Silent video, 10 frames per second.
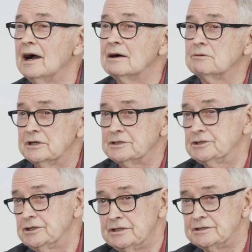
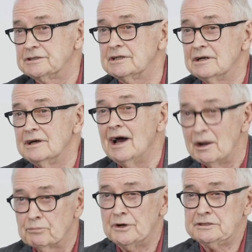which is
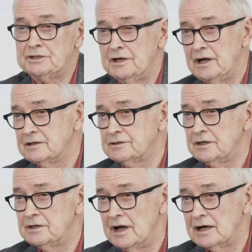unprecedented